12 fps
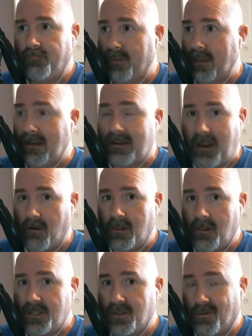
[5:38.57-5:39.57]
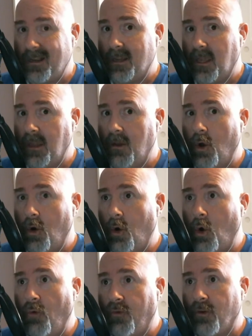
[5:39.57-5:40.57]
the entire collection, we're talking
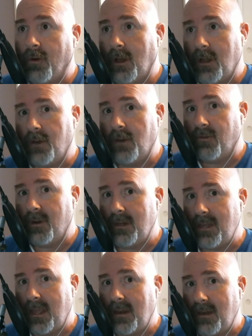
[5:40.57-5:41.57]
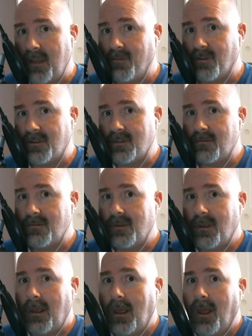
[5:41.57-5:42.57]
over 110 tables.
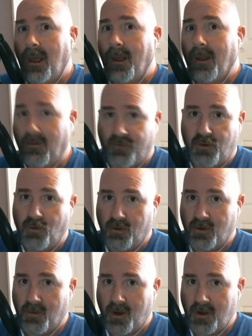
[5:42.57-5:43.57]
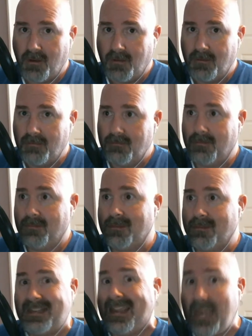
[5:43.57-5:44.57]
If you own them all,
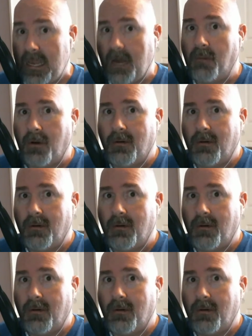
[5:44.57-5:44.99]
damn.